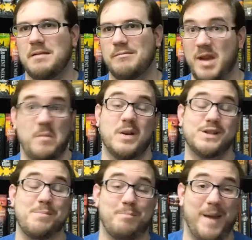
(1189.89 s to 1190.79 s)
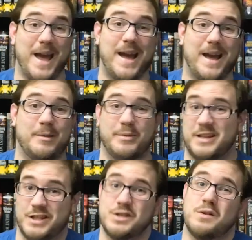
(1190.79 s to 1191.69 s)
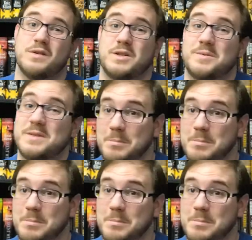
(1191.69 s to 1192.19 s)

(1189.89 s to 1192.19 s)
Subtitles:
it wasn't bad, but it just also,